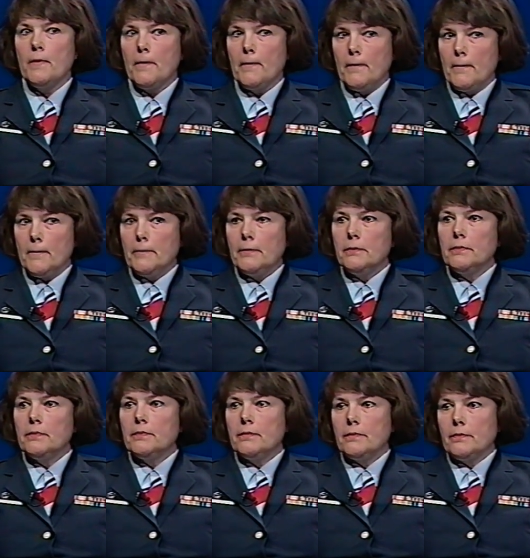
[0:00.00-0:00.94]
I think that
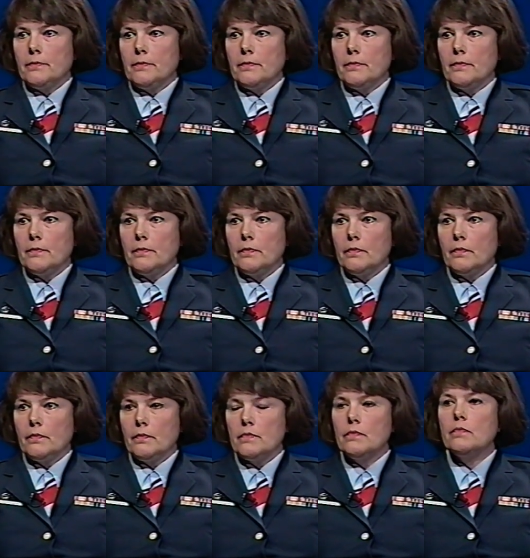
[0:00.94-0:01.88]
would be a judgment
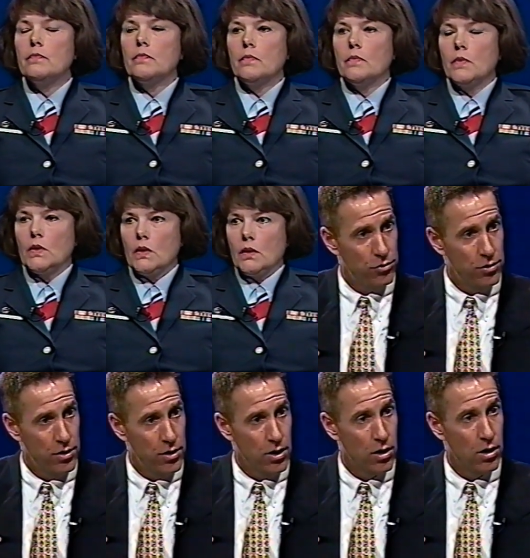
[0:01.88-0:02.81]
call on the part of the
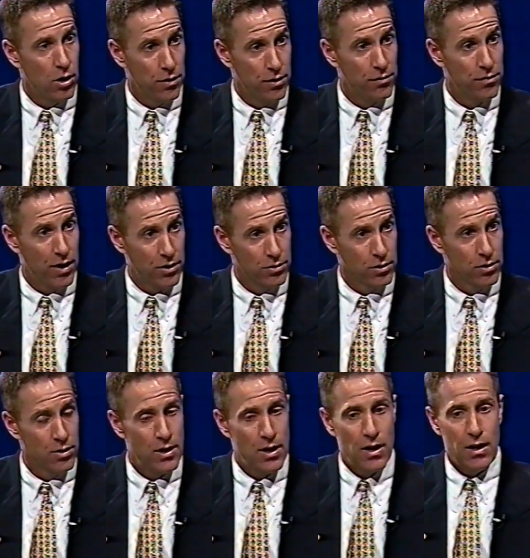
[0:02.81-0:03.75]
person uh, on the
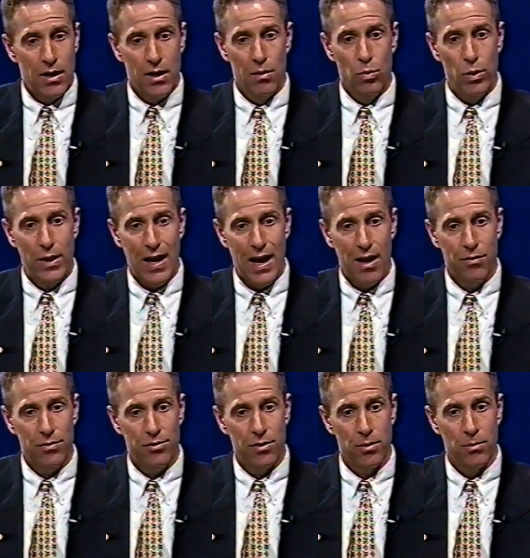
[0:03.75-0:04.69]
vessel. Uh, we
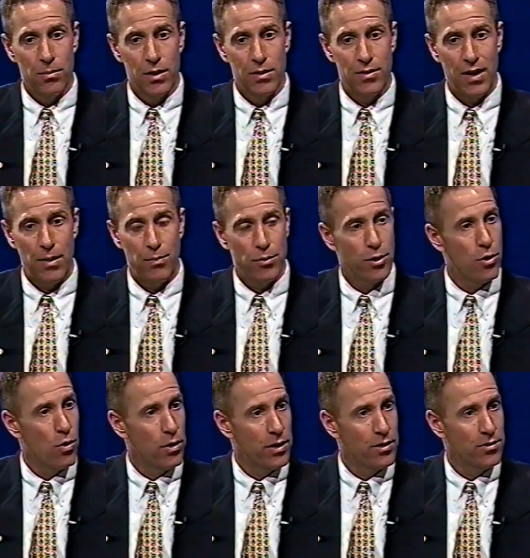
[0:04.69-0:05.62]
have some uh, tape
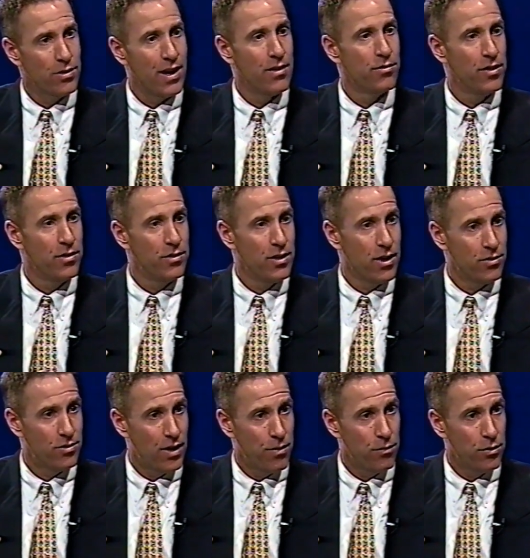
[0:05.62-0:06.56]
recordings at
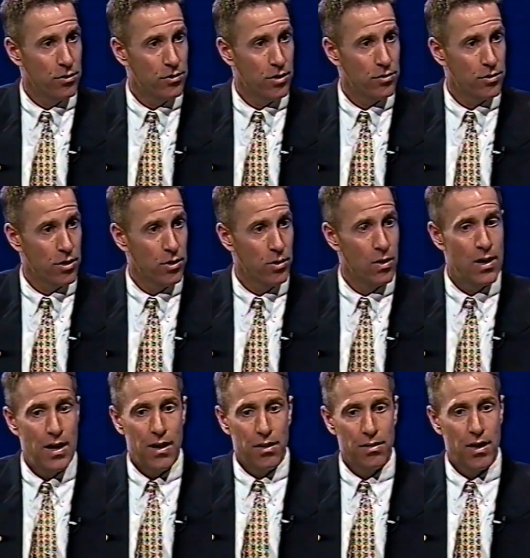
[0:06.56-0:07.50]
VTS San Francisco
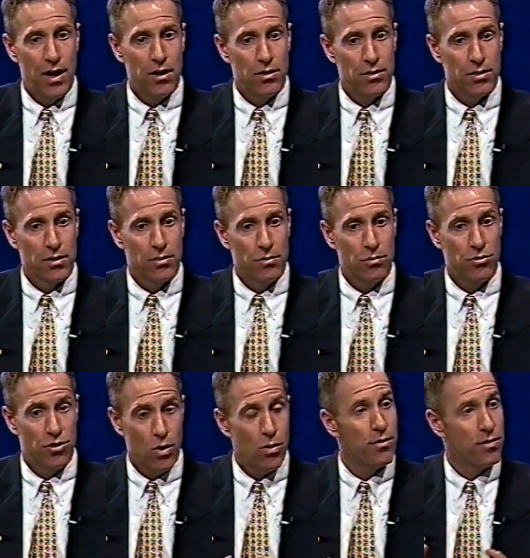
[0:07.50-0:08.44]
that uh,
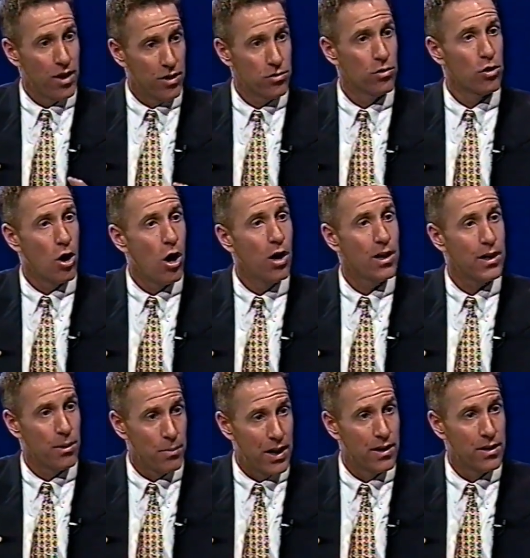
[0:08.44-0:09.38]
show a vessel
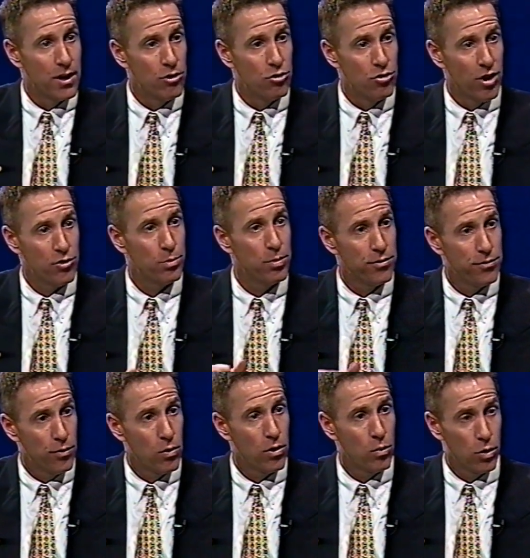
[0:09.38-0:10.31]
calling Mayday just
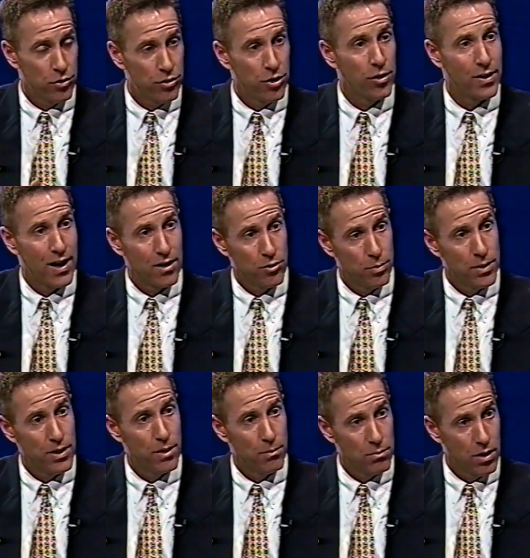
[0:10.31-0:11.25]
before what turned out to
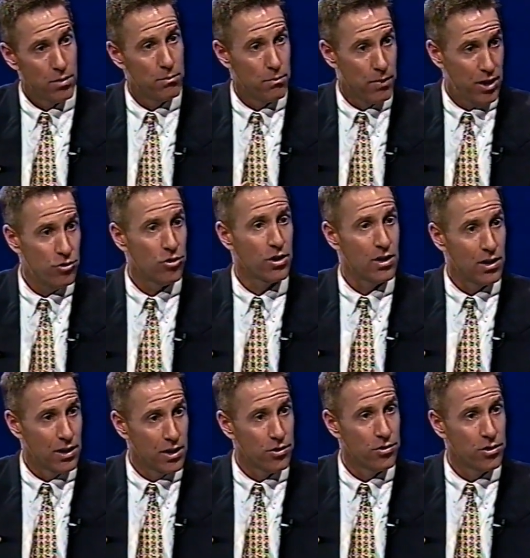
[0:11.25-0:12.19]
be a, a major
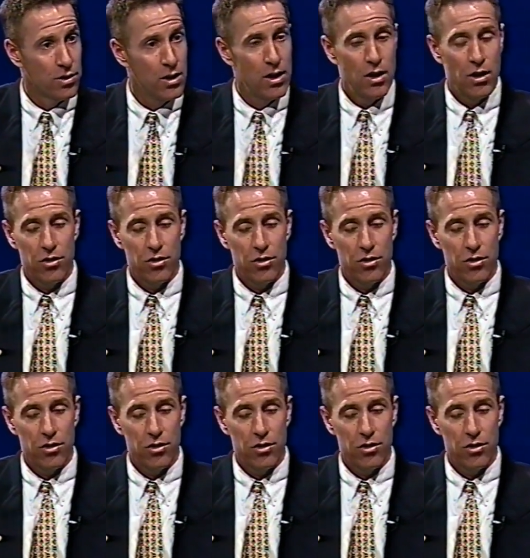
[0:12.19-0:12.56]
collision.